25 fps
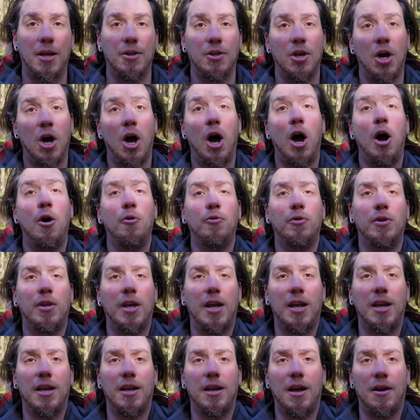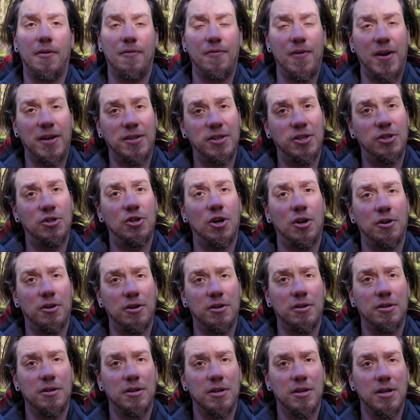and how they affect each
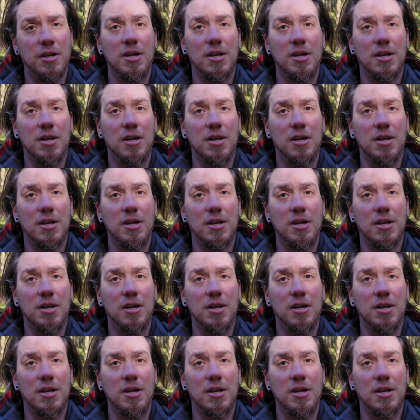other,